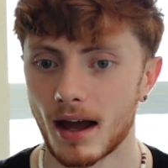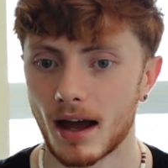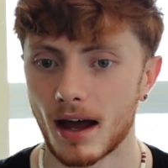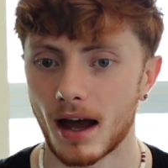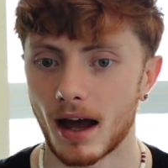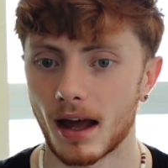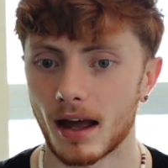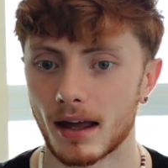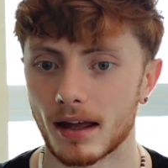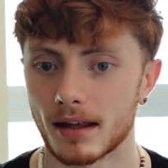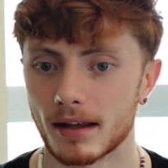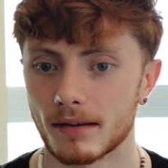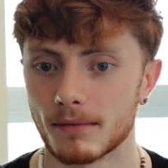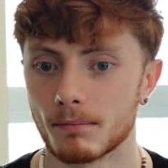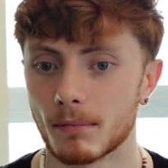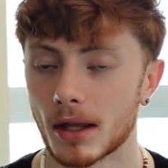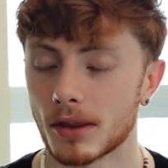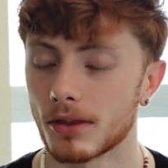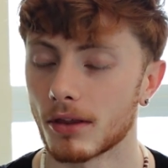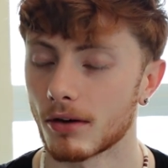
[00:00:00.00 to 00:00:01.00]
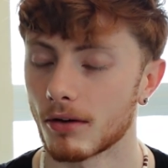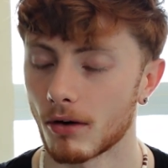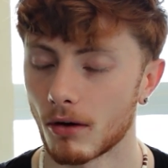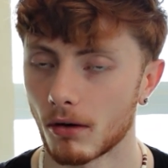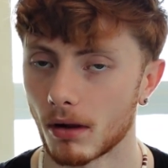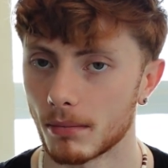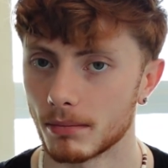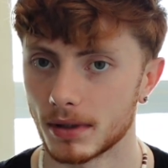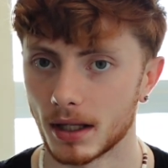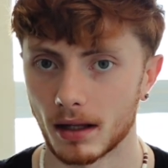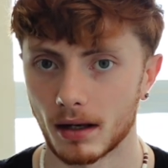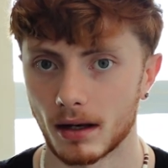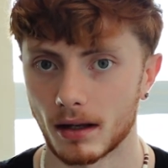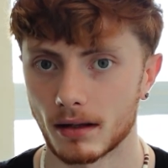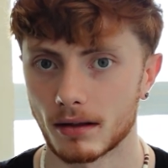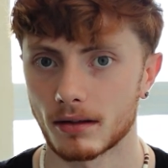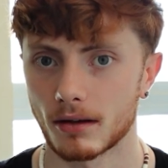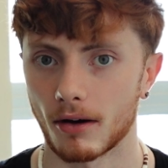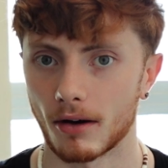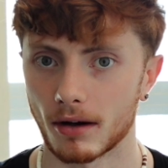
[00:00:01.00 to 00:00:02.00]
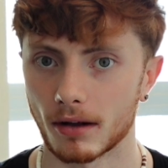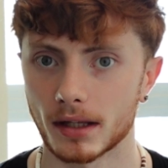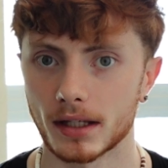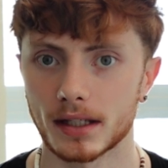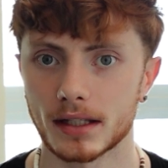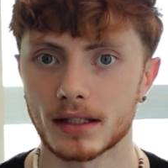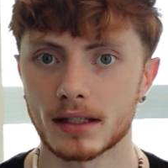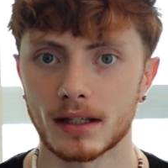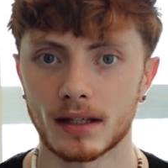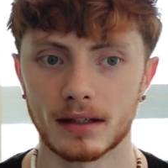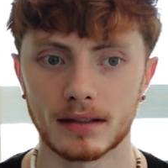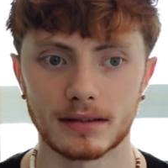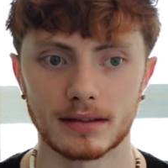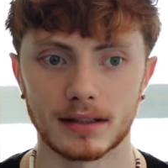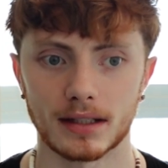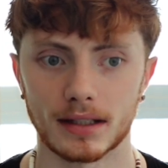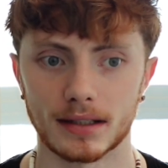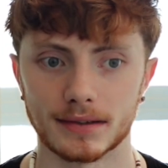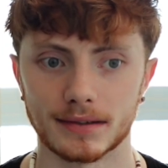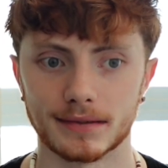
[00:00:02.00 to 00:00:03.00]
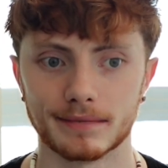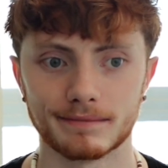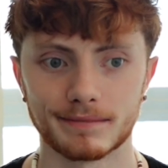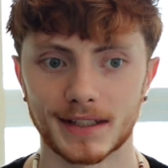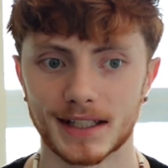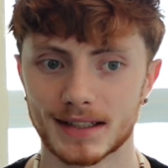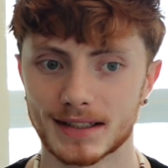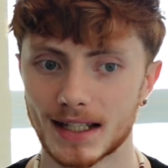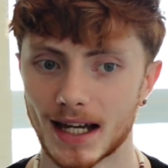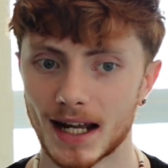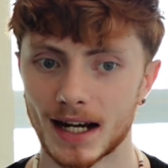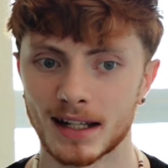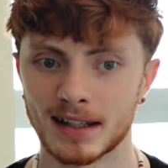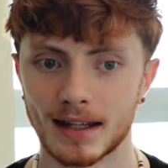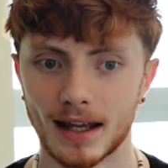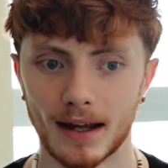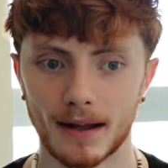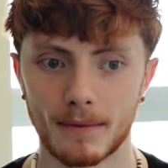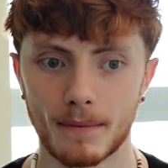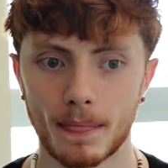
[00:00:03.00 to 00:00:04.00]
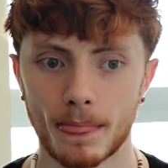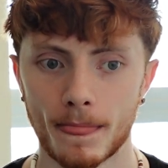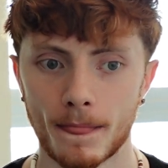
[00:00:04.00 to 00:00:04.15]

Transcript: I met the girl I'm dating currently and decided that